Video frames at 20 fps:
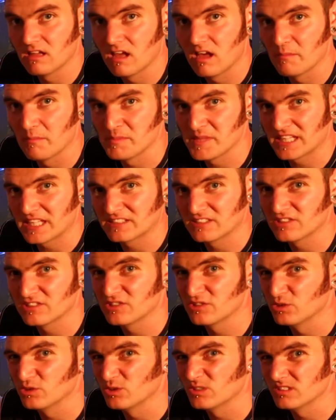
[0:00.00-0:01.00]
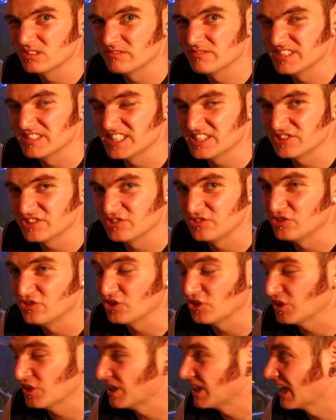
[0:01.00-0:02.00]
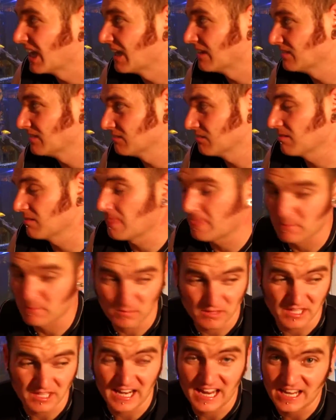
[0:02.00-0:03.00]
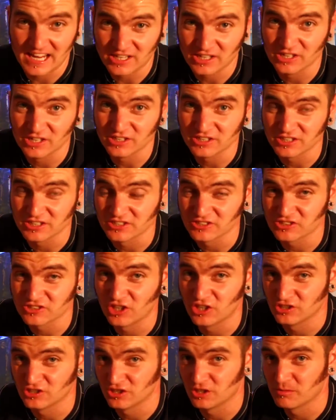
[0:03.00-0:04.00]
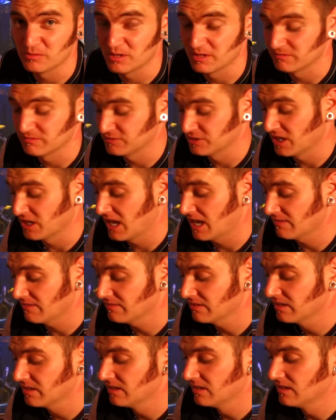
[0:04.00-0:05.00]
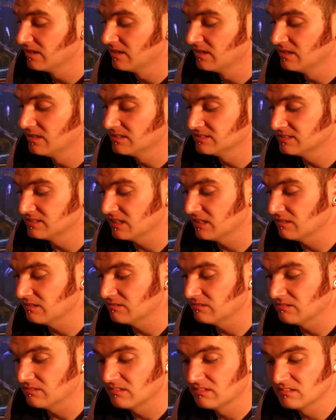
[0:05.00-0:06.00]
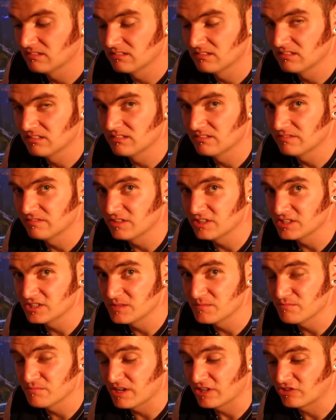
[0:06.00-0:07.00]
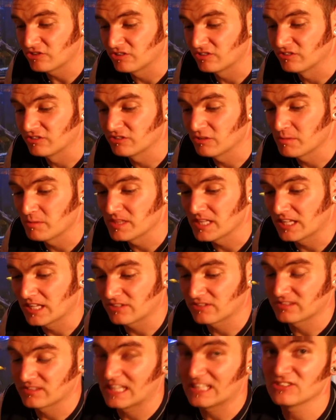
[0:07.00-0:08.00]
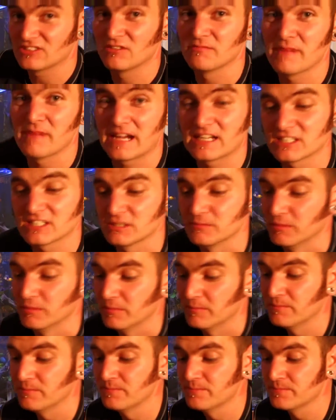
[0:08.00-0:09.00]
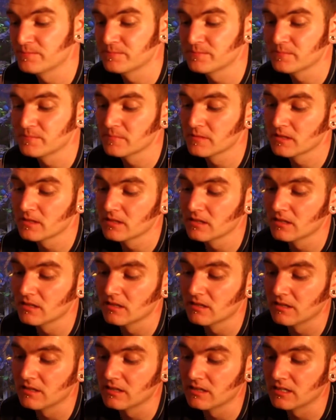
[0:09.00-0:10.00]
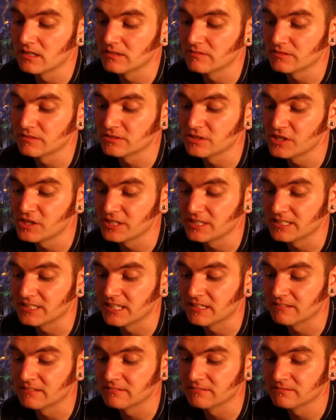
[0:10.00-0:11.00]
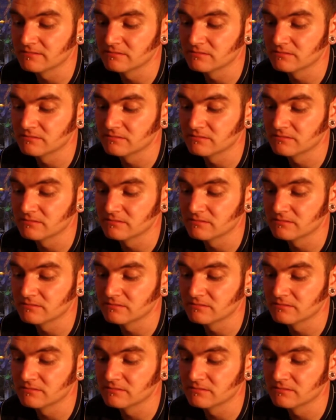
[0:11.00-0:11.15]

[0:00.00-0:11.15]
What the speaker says: I mean, that's the sort of resistance you're going to get with an air curtain the size I'm going to have. So first impressions, I mean, that's a maximum, and if I turn it down,